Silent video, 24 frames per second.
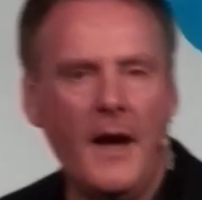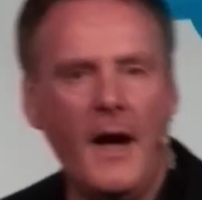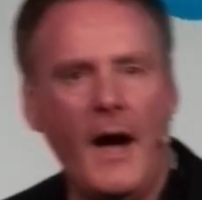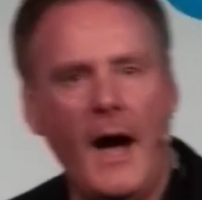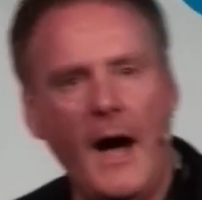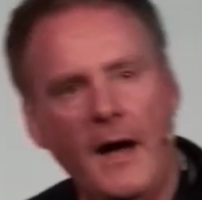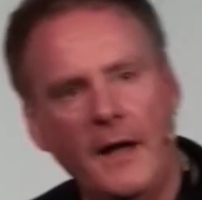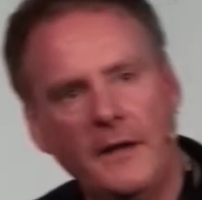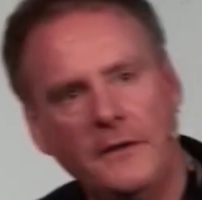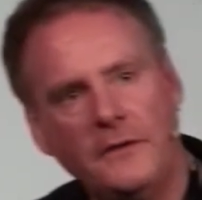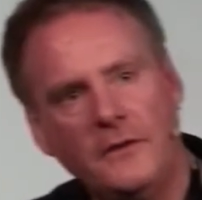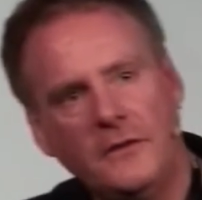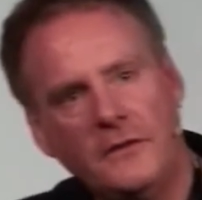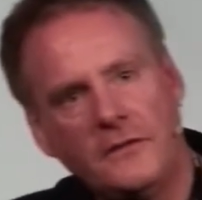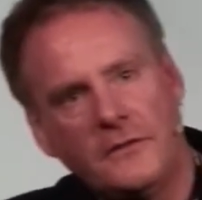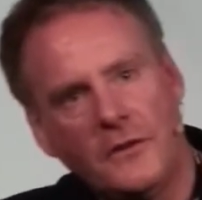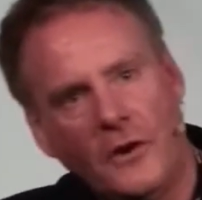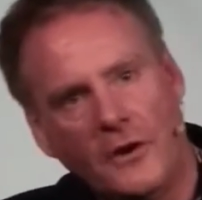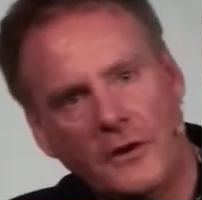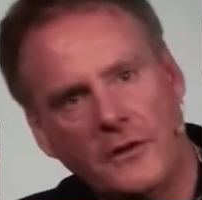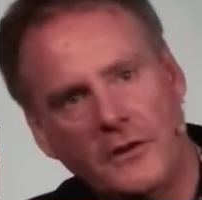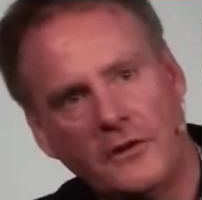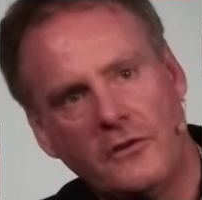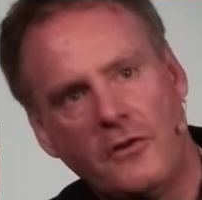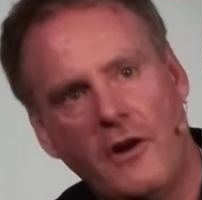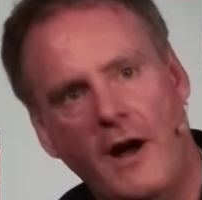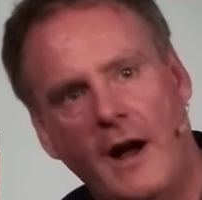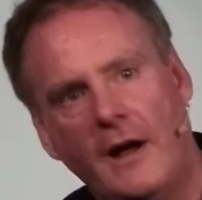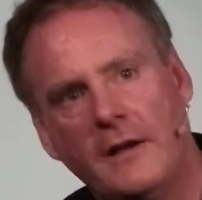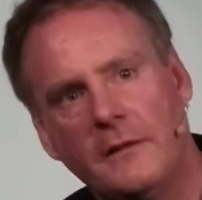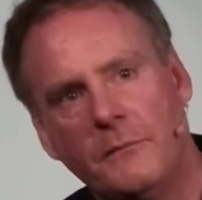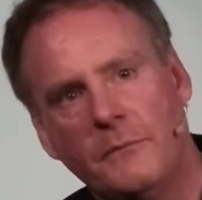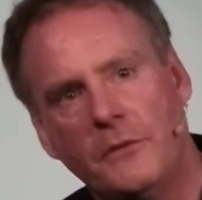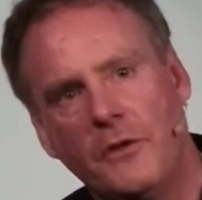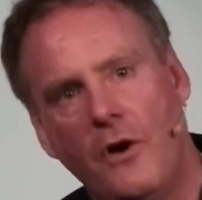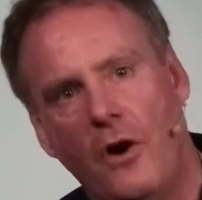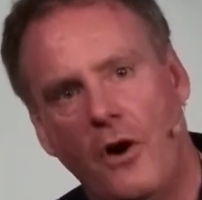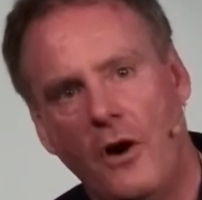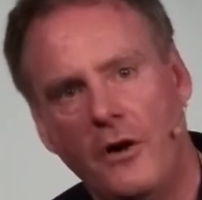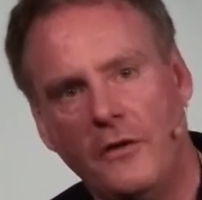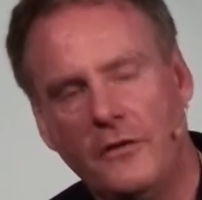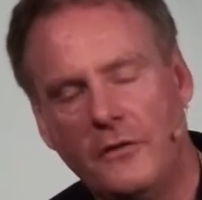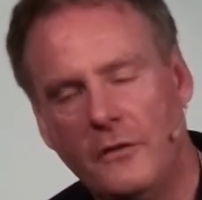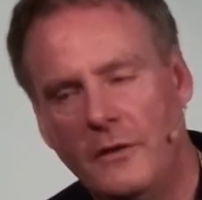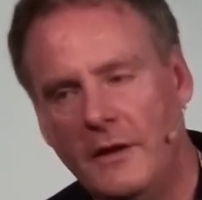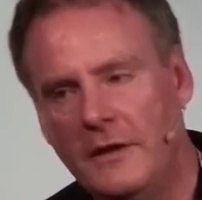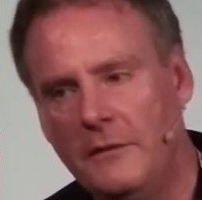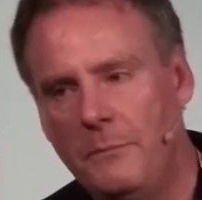and you start to track them down.
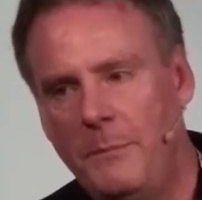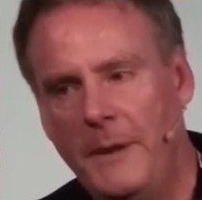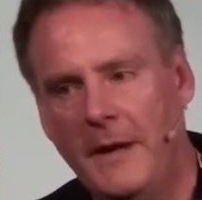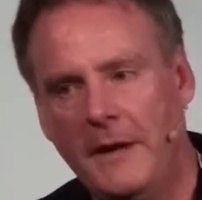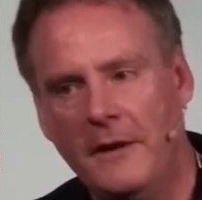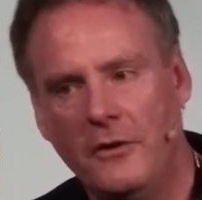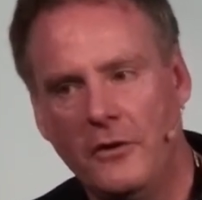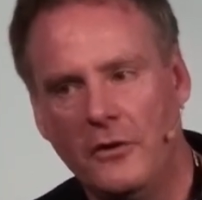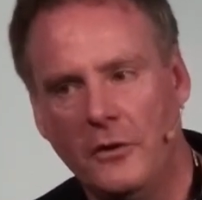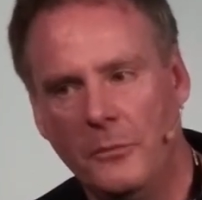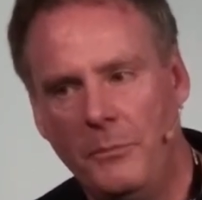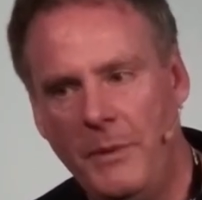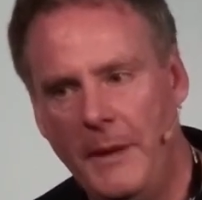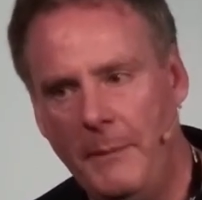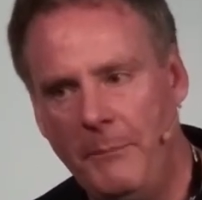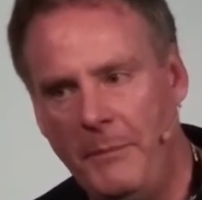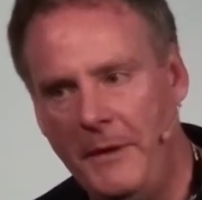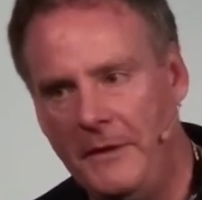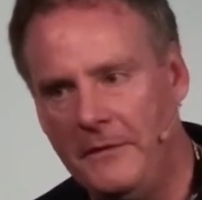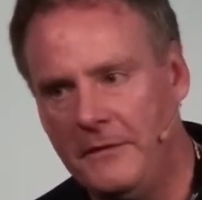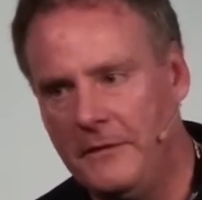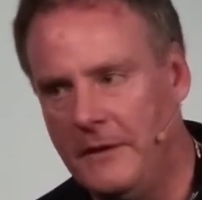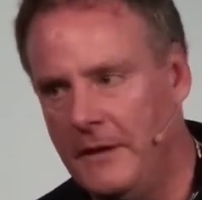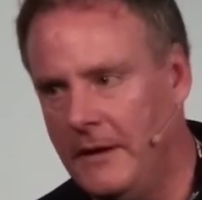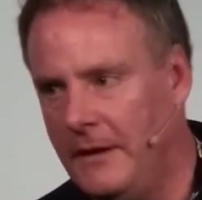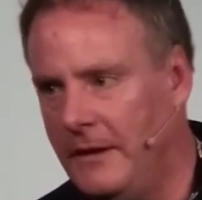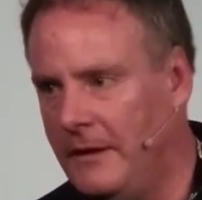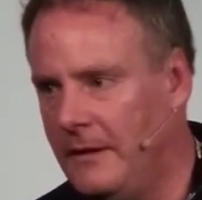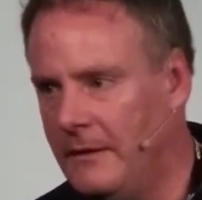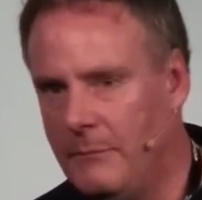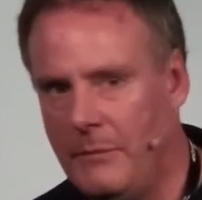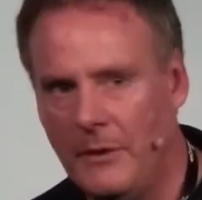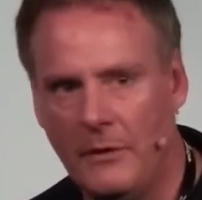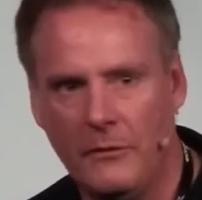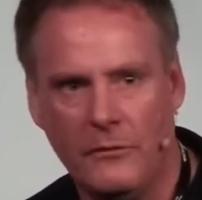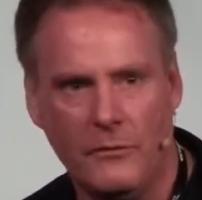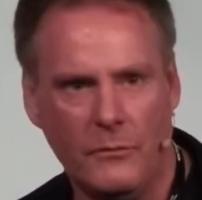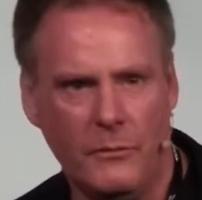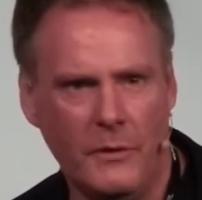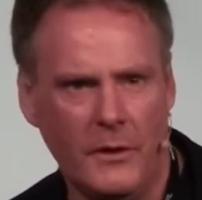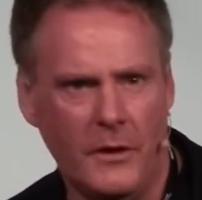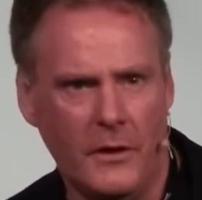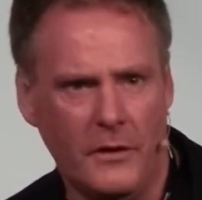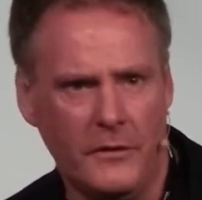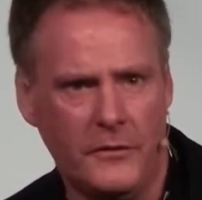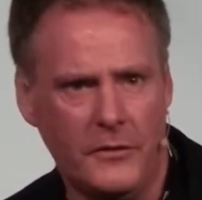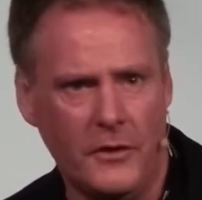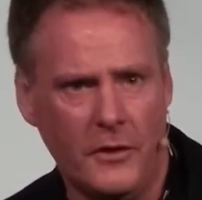So let's pick Google PPC, because we've only
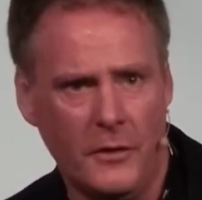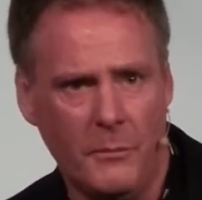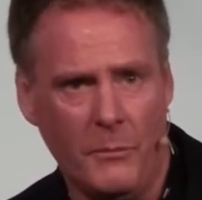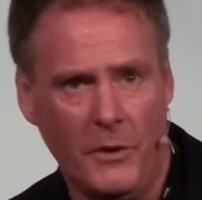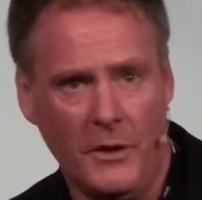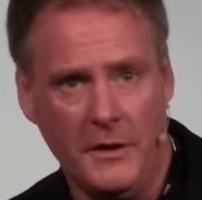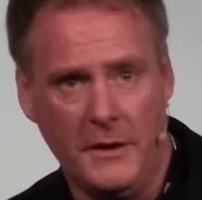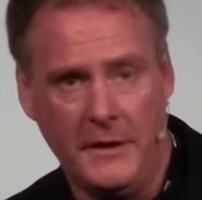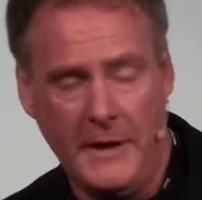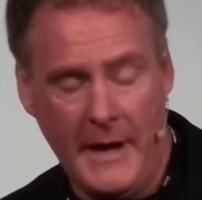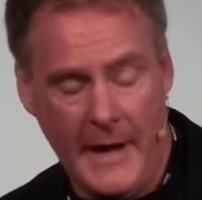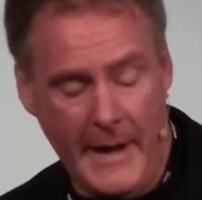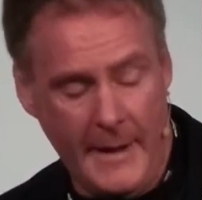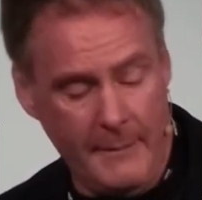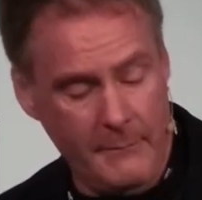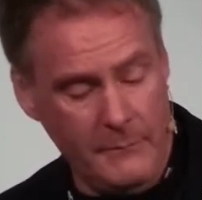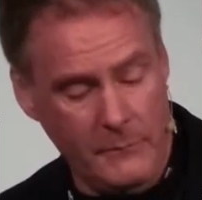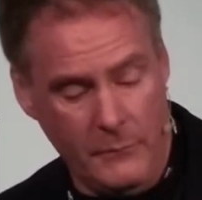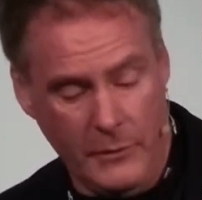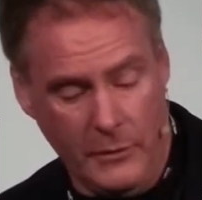got a certain amount of time.